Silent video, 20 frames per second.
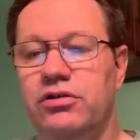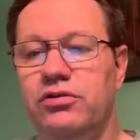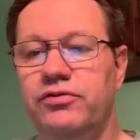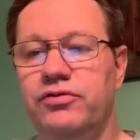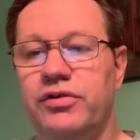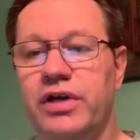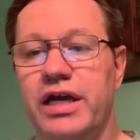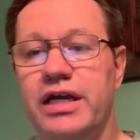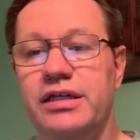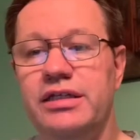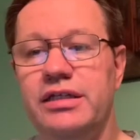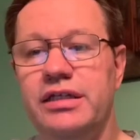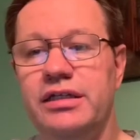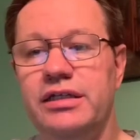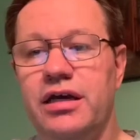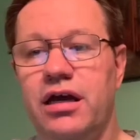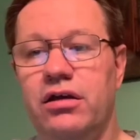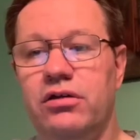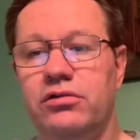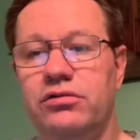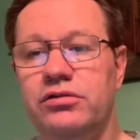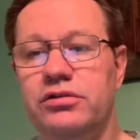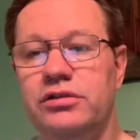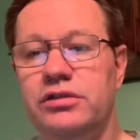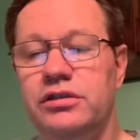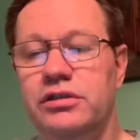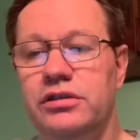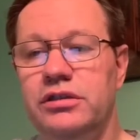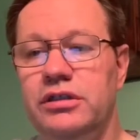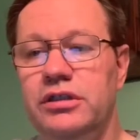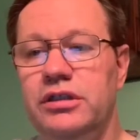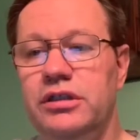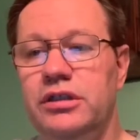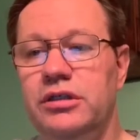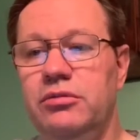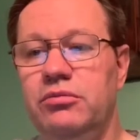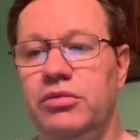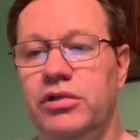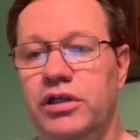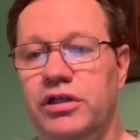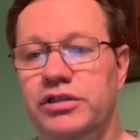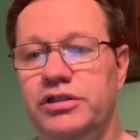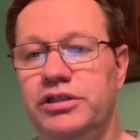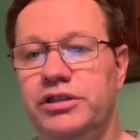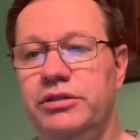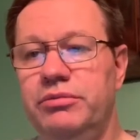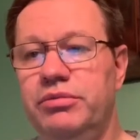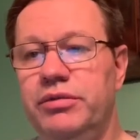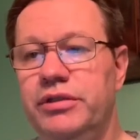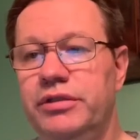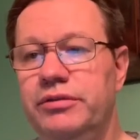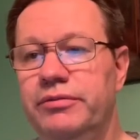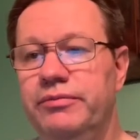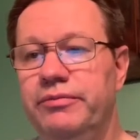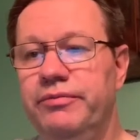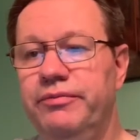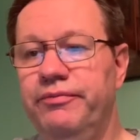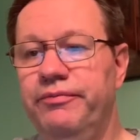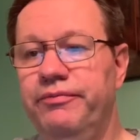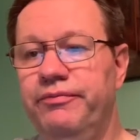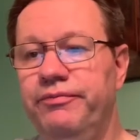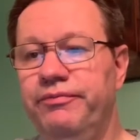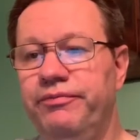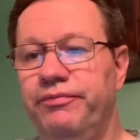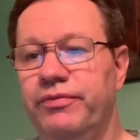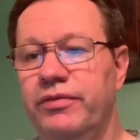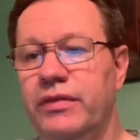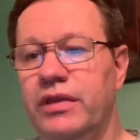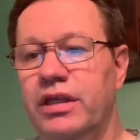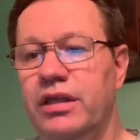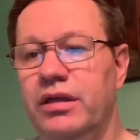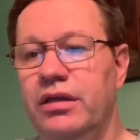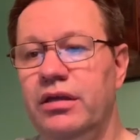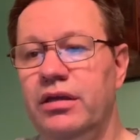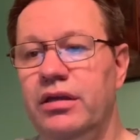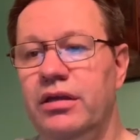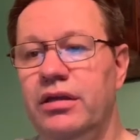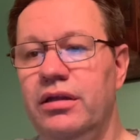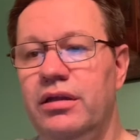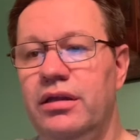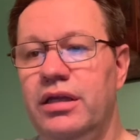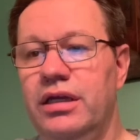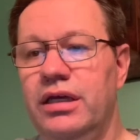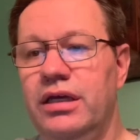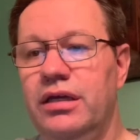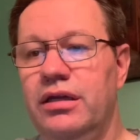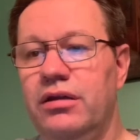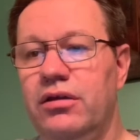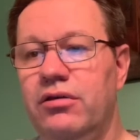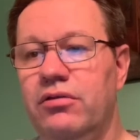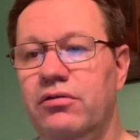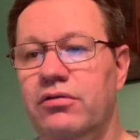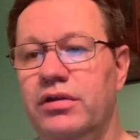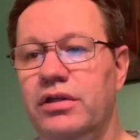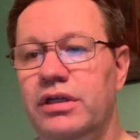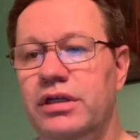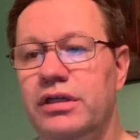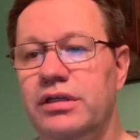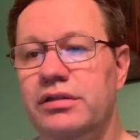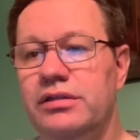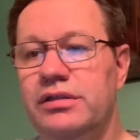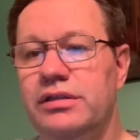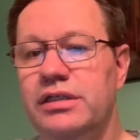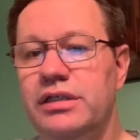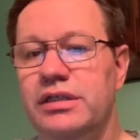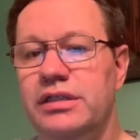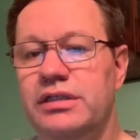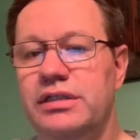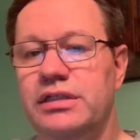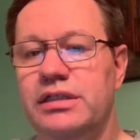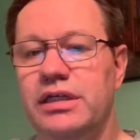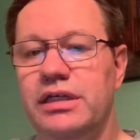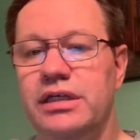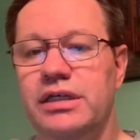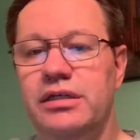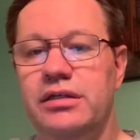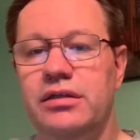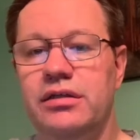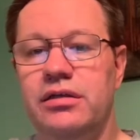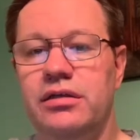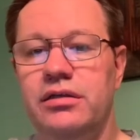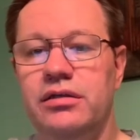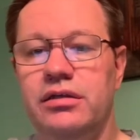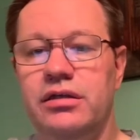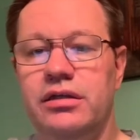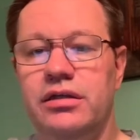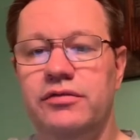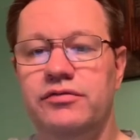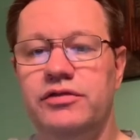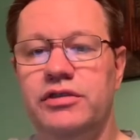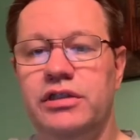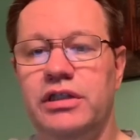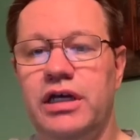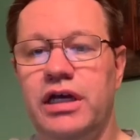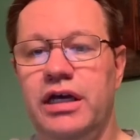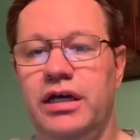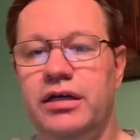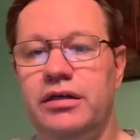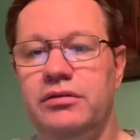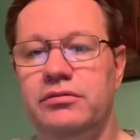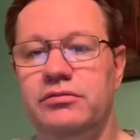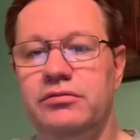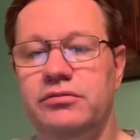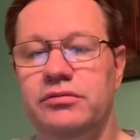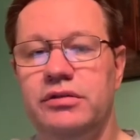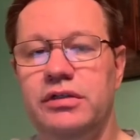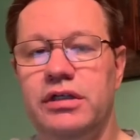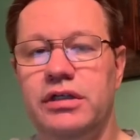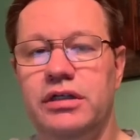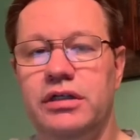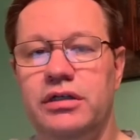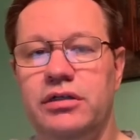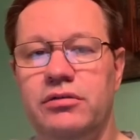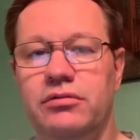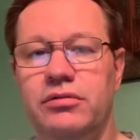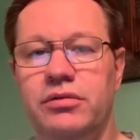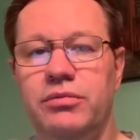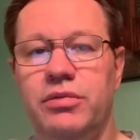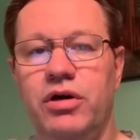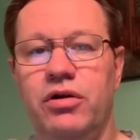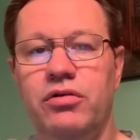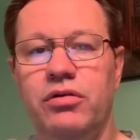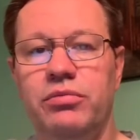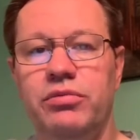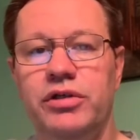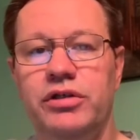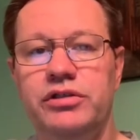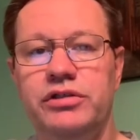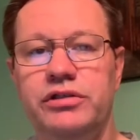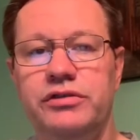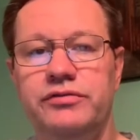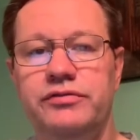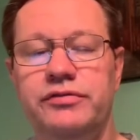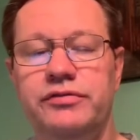for $18 plus shipping. Then on the 16th of July, we bought a bunch of,